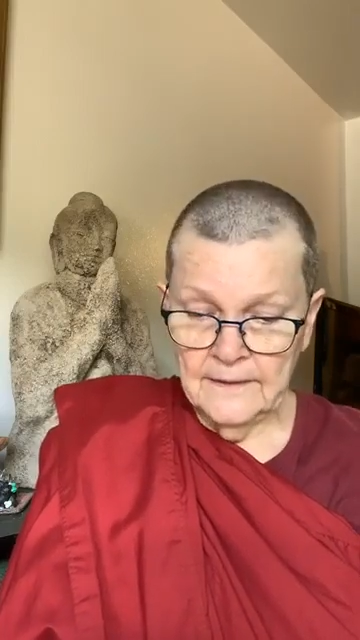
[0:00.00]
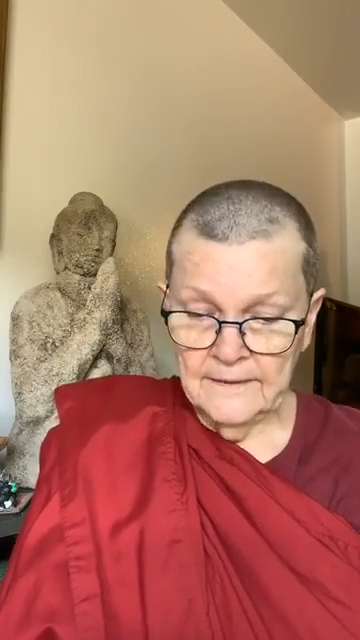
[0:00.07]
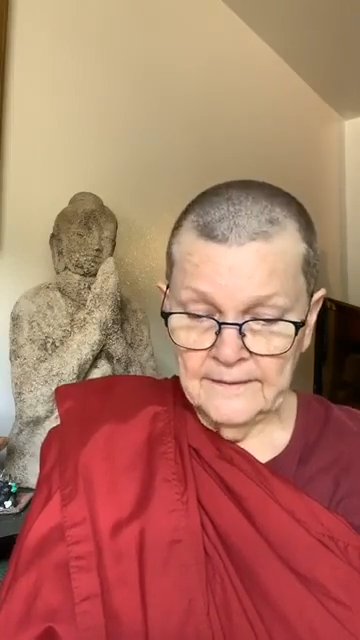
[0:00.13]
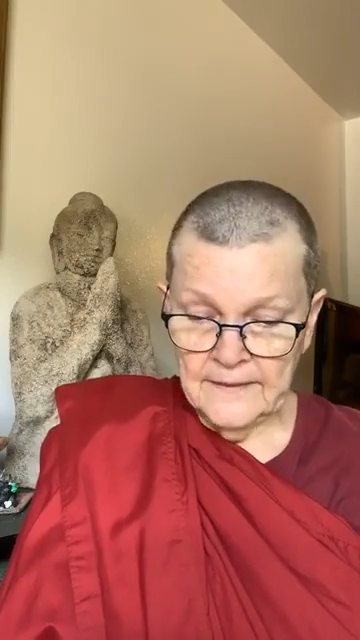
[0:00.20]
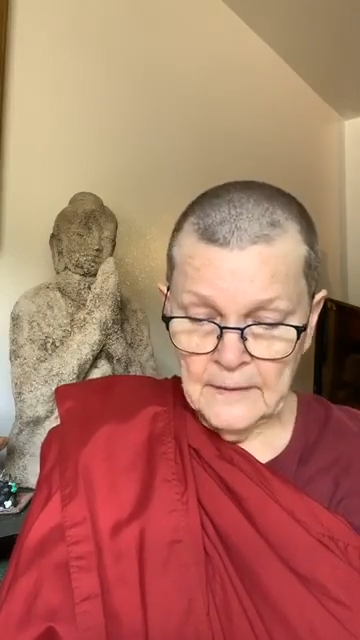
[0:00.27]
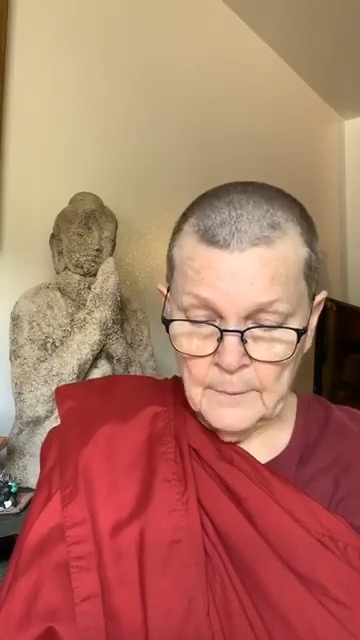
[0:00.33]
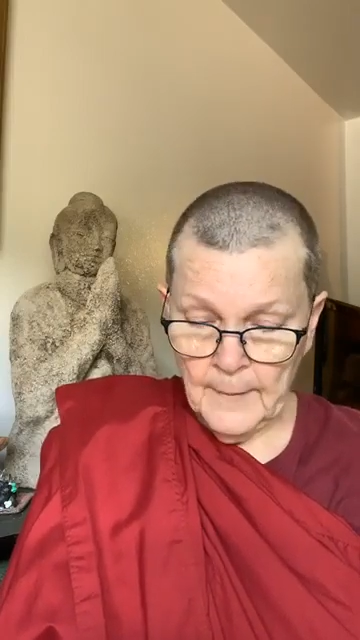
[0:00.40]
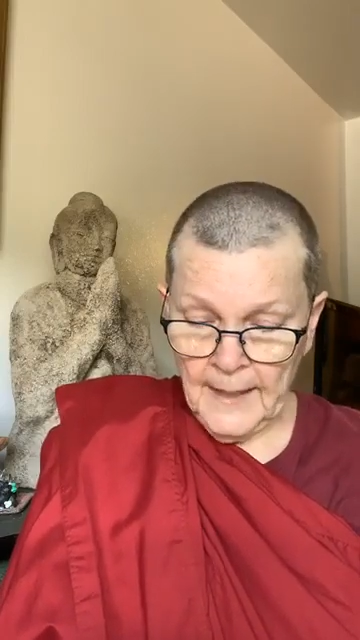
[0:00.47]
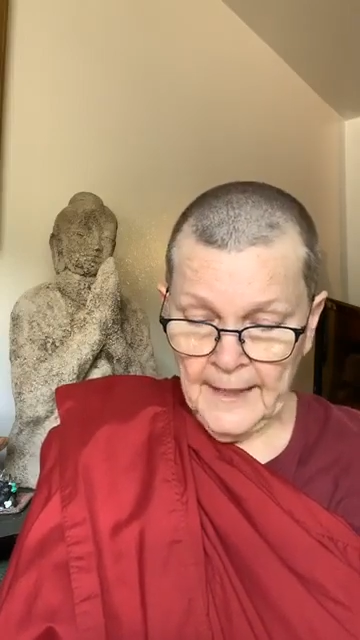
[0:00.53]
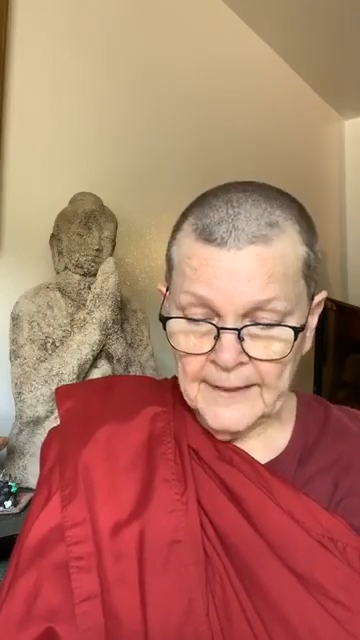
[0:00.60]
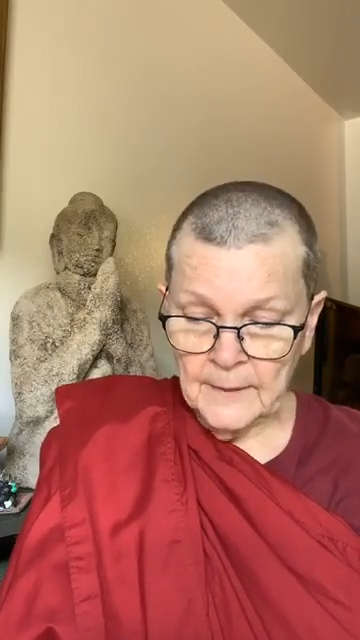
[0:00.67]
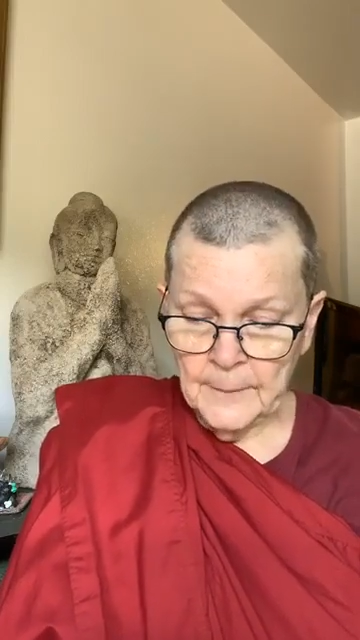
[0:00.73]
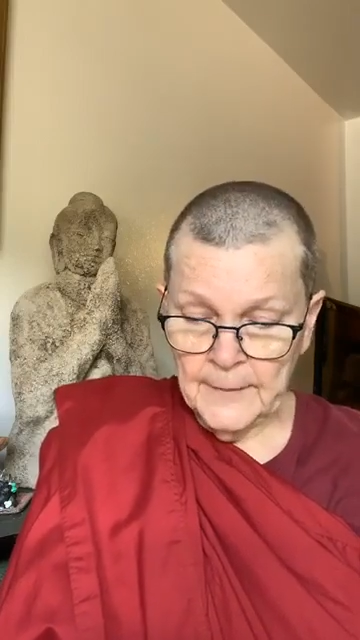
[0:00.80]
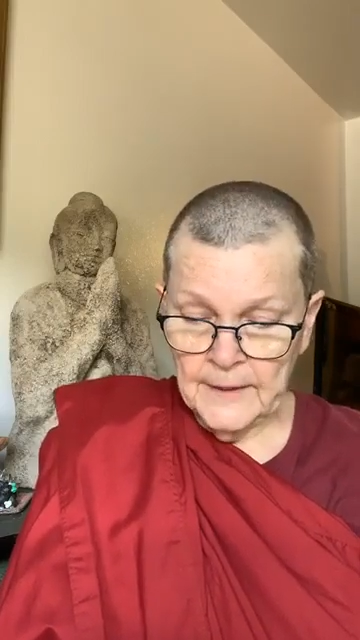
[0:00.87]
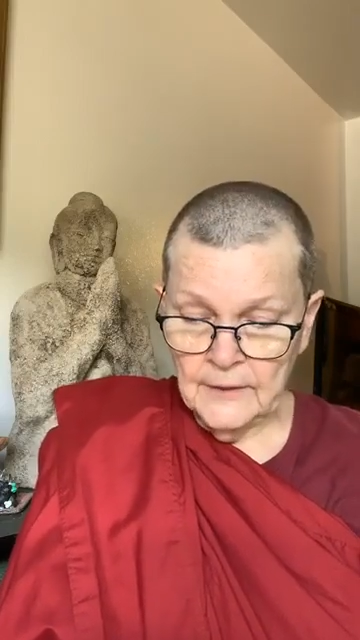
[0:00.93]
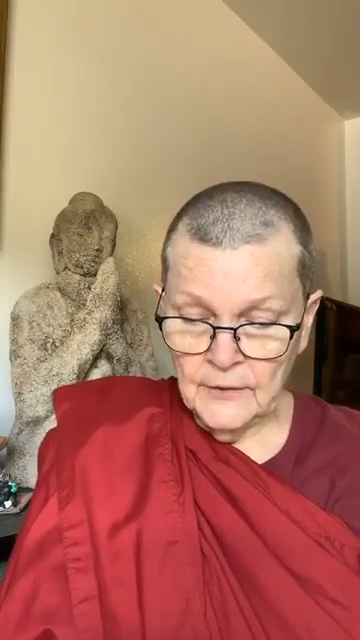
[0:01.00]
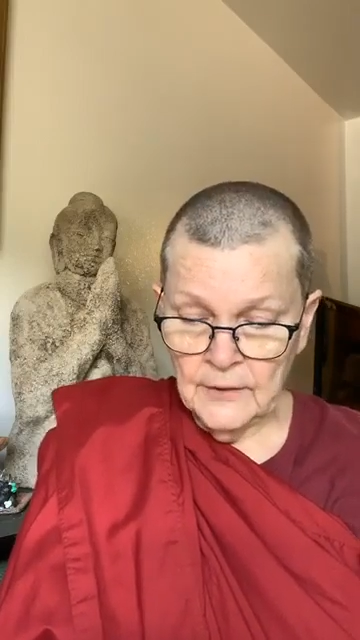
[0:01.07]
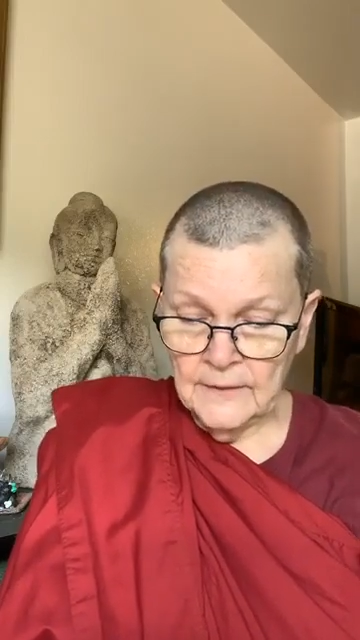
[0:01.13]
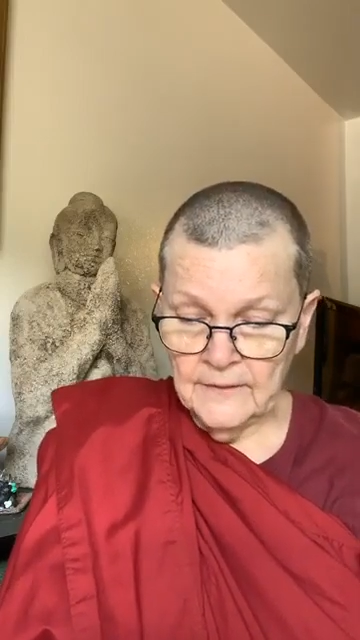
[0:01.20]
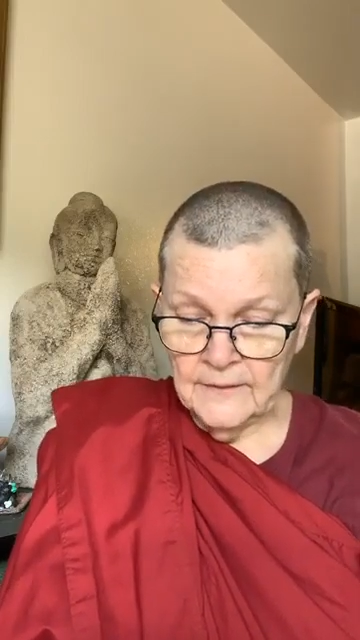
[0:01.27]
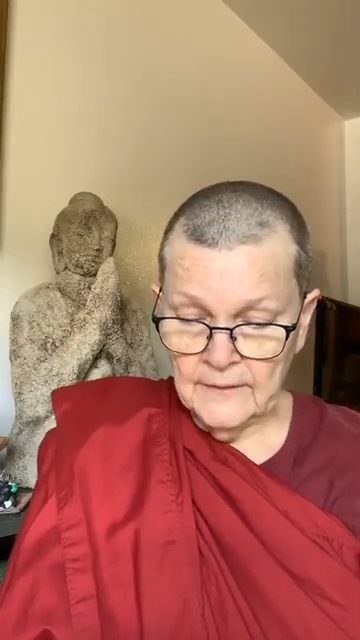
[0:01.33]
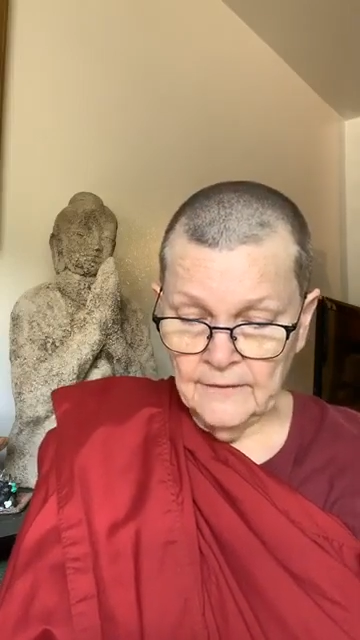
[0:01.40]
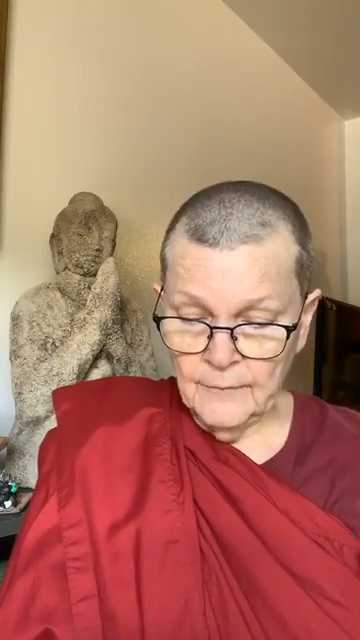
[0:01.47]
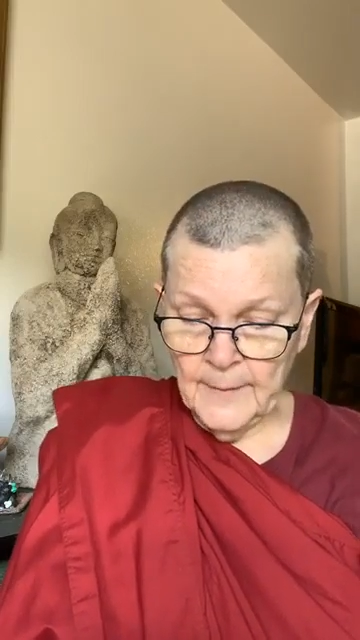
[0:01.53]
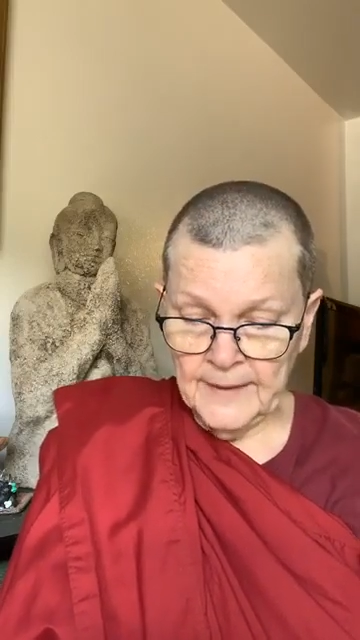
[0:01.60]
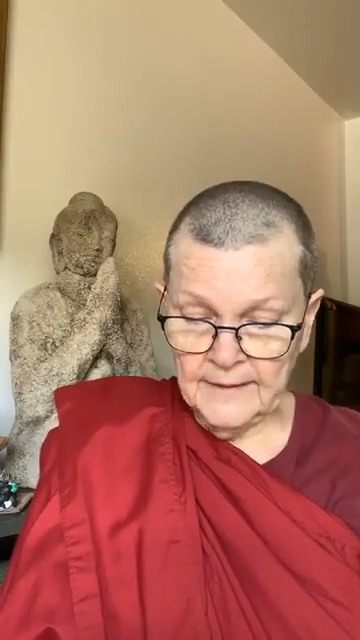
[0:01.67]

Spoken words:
See my opinions of